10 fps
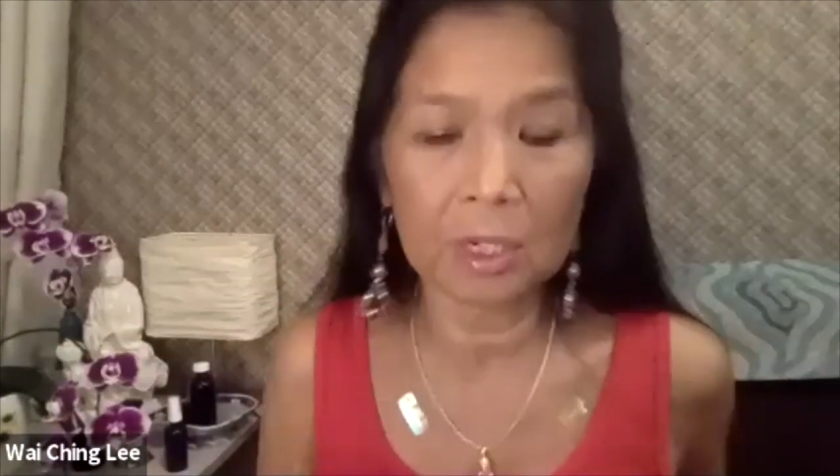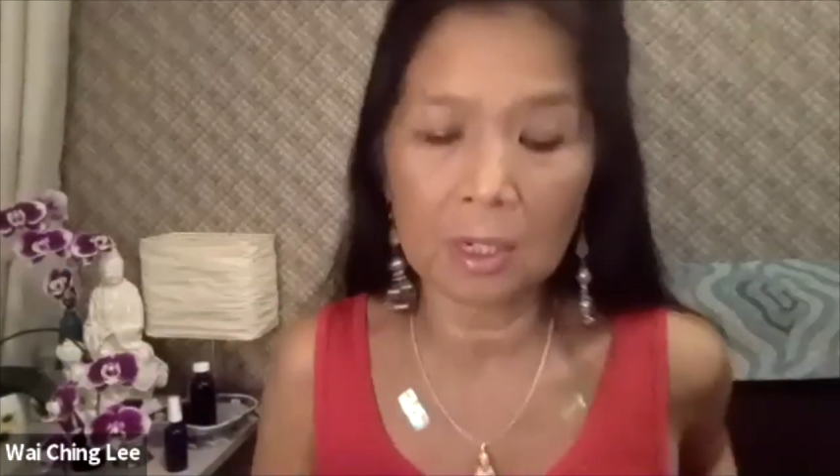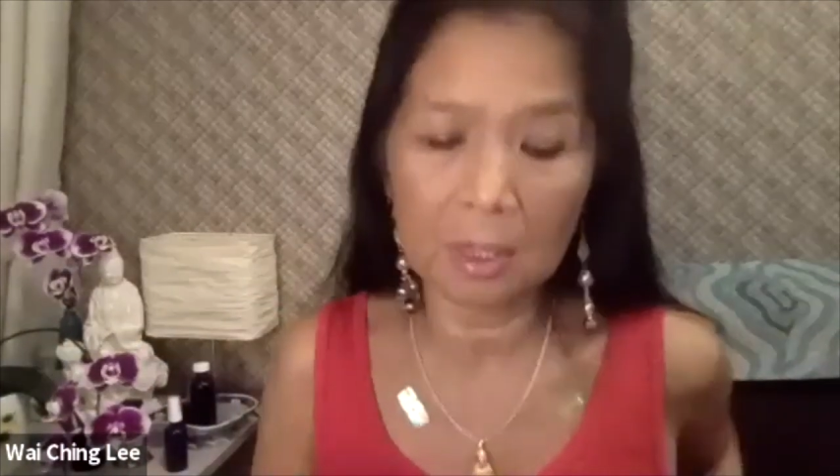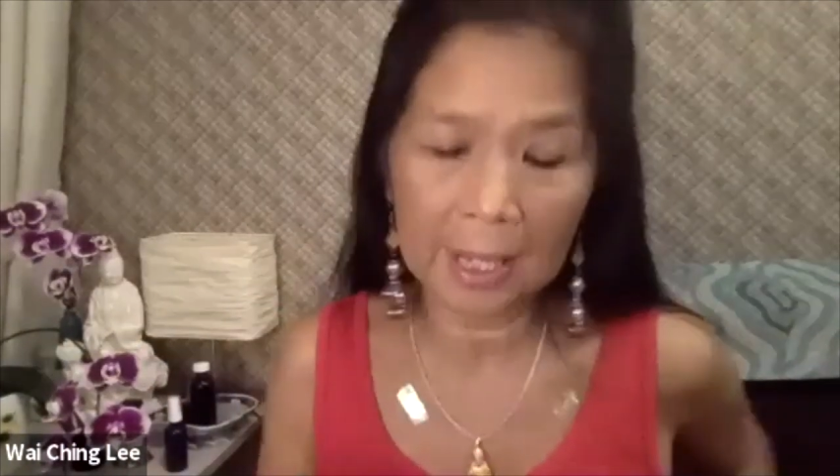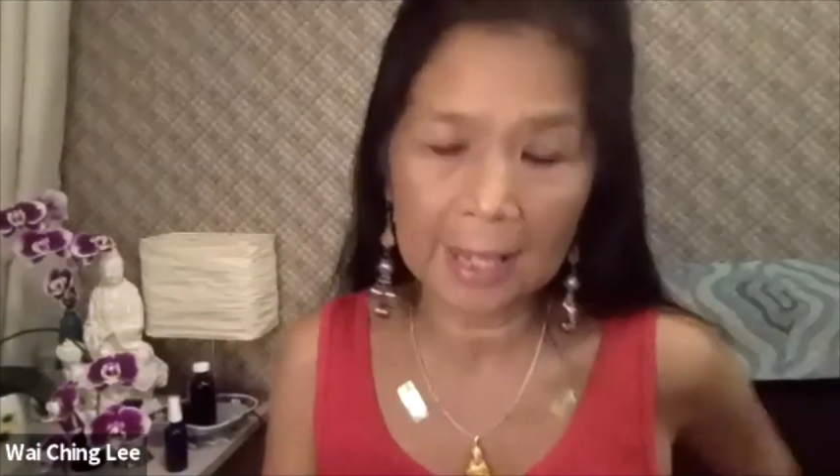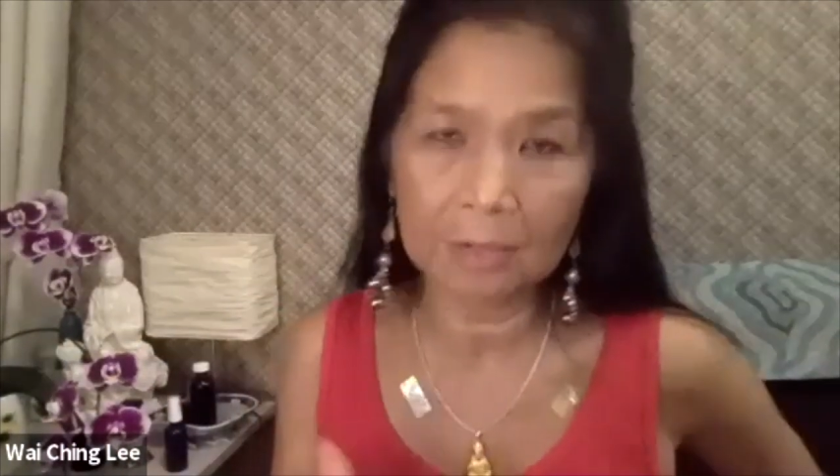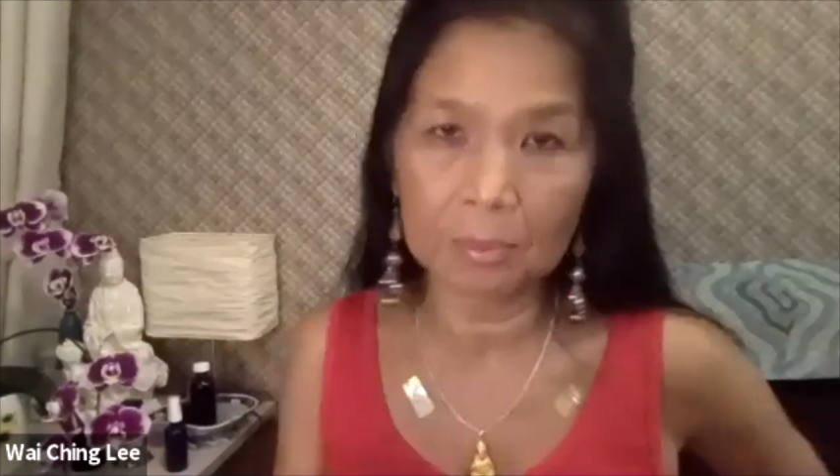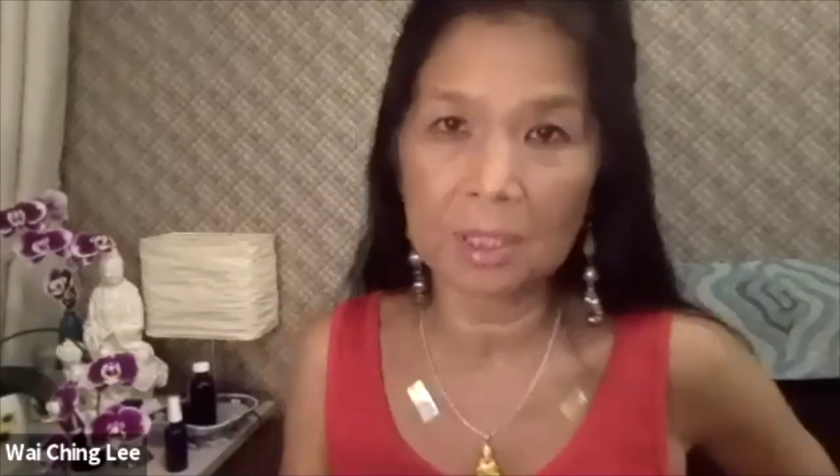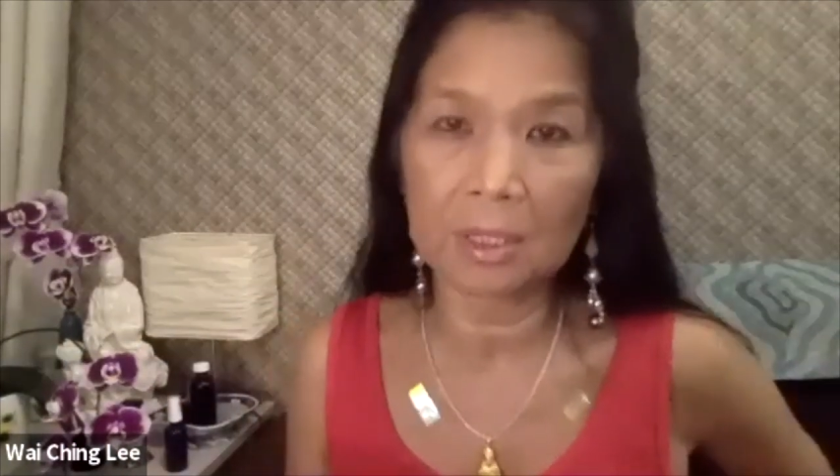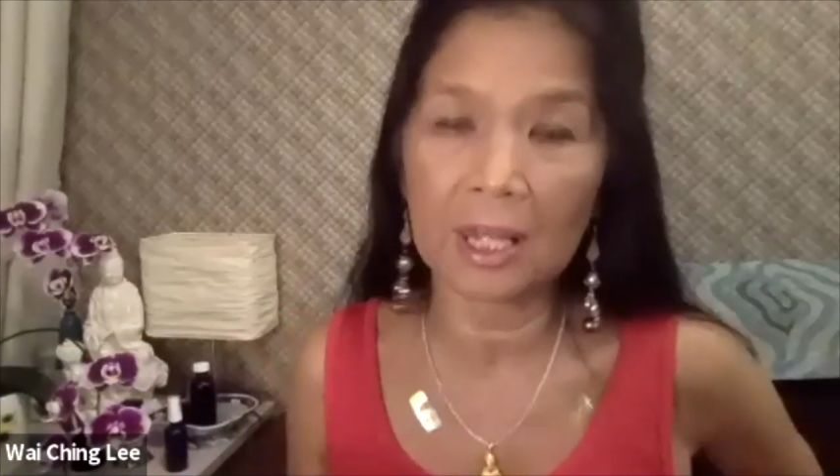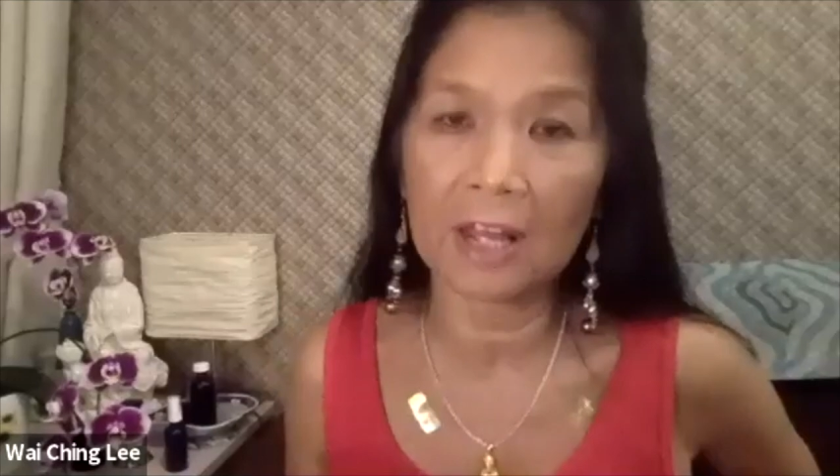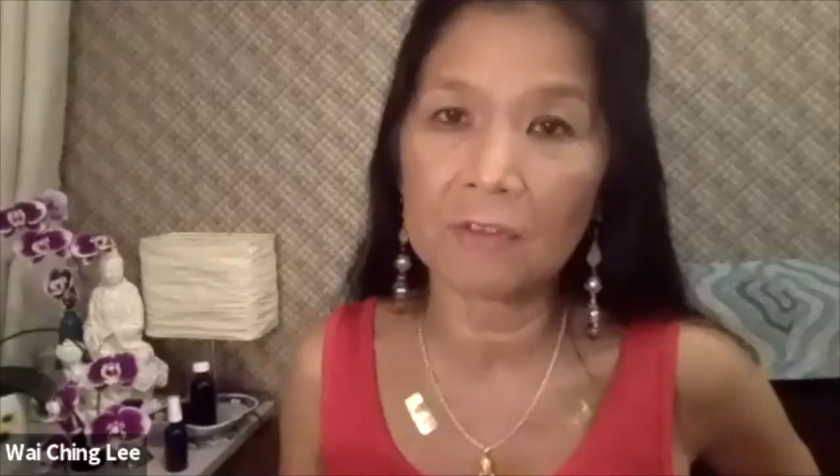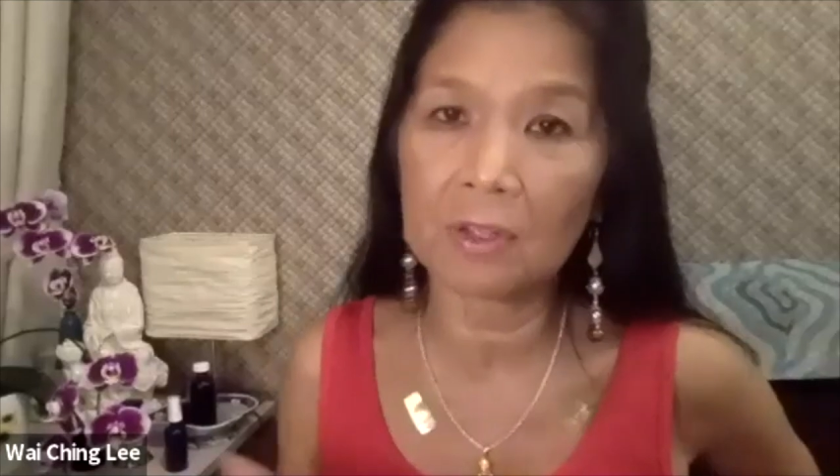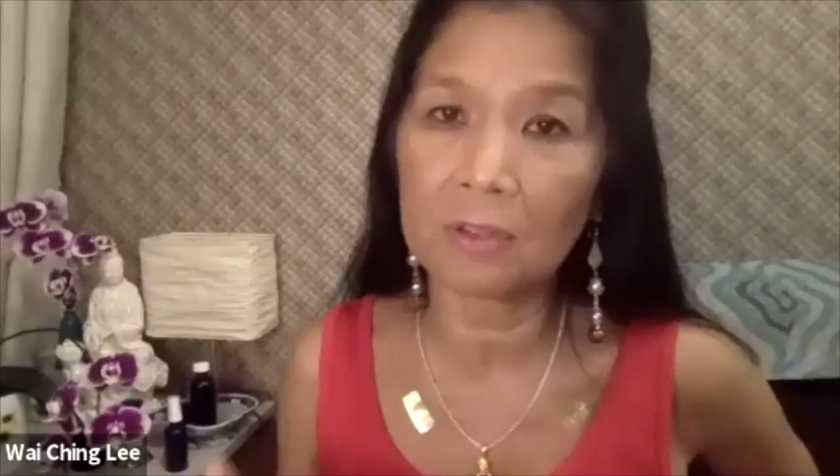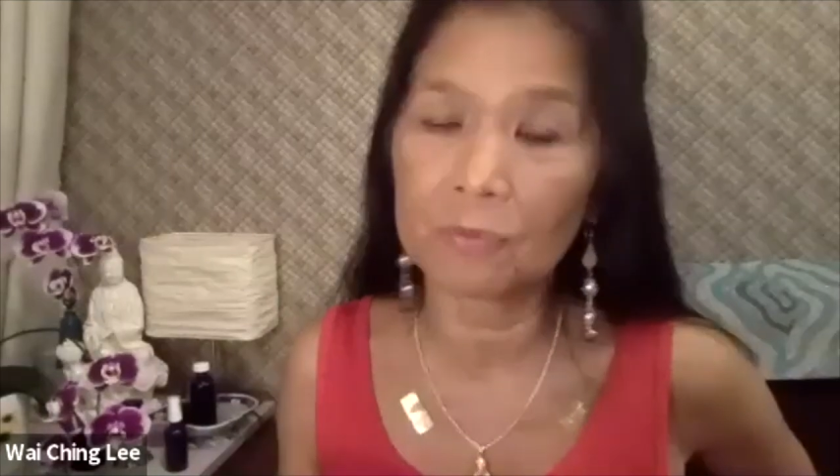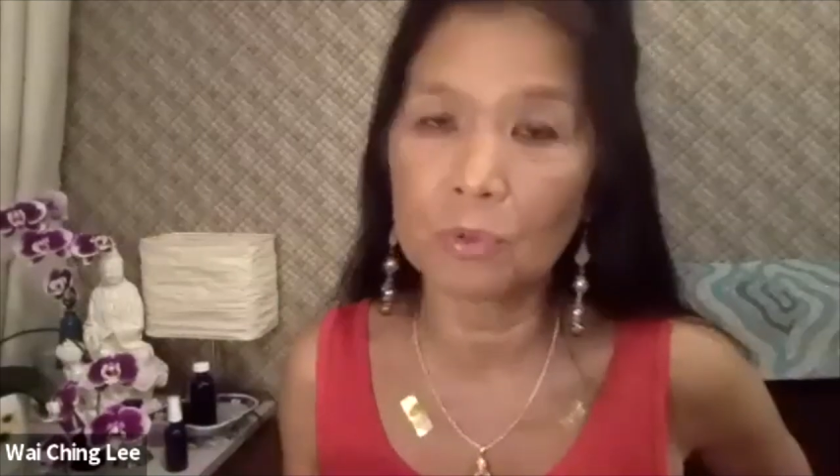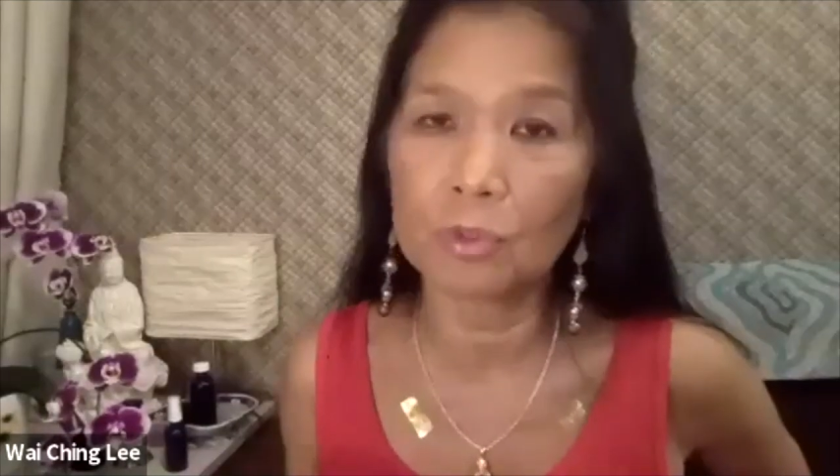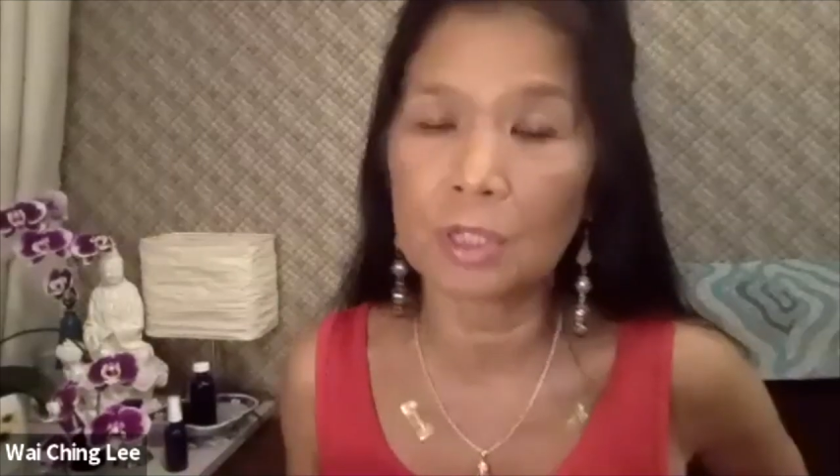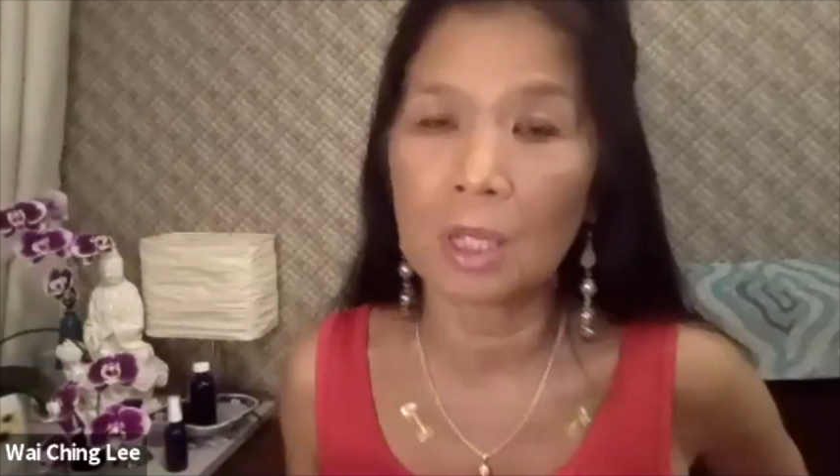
adamant in having the foods